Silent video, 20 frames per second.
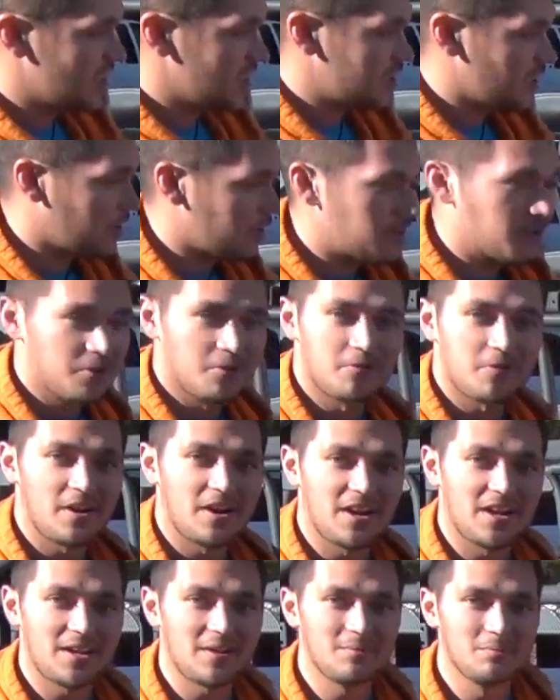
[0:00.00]
a darker
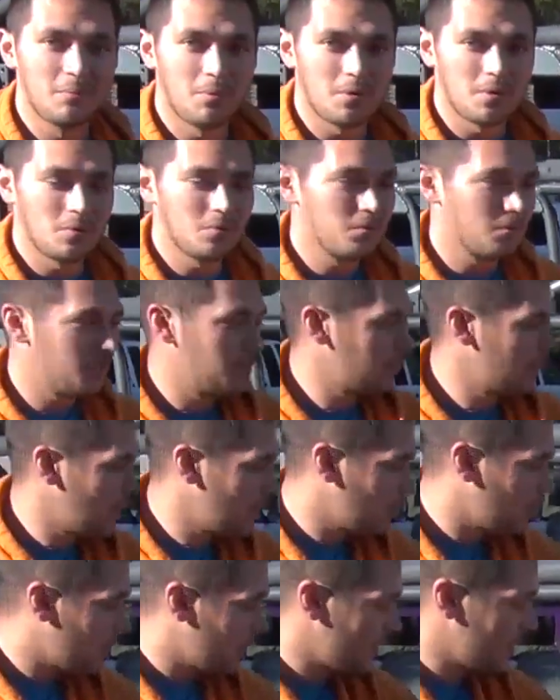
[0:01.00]
gray, more what
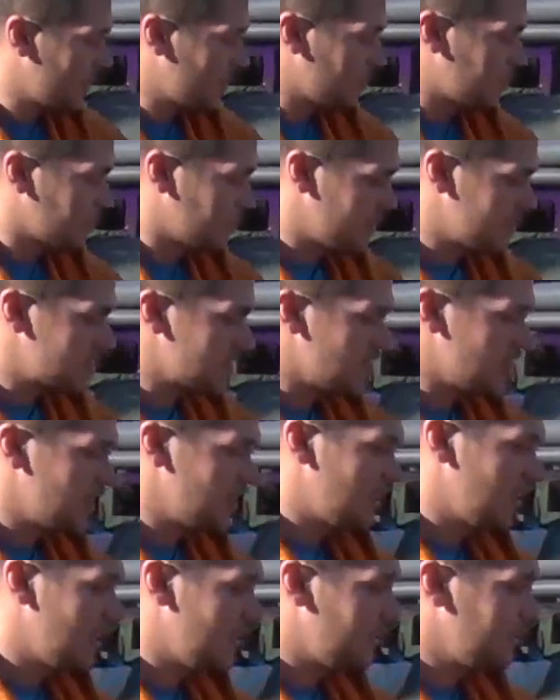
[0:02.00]
I wanted
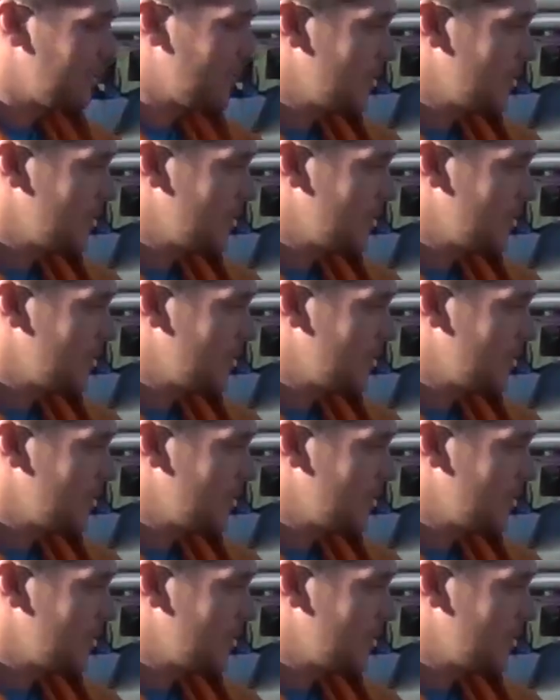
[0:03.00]
originally.